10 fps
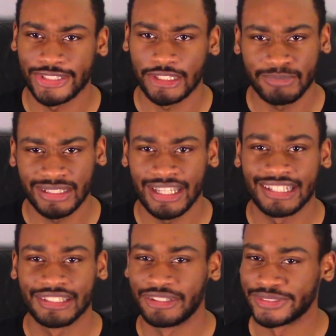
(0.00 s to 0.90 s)
They'll be
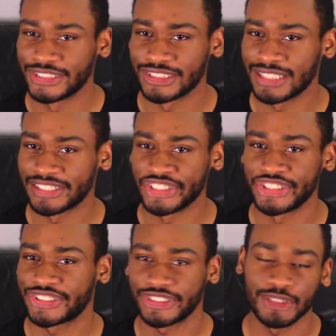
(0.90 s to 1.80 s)
like, this is not the
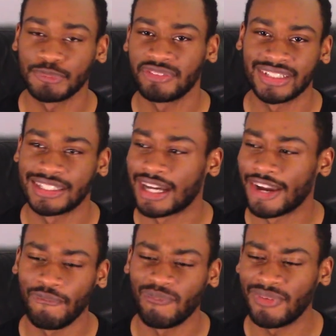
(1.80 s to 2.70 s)
Justice League movie that
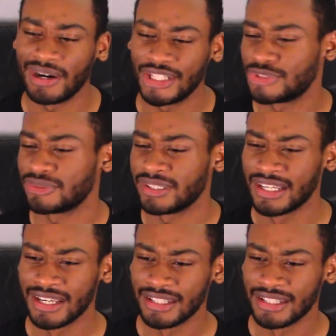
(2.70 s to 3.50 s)
I want, or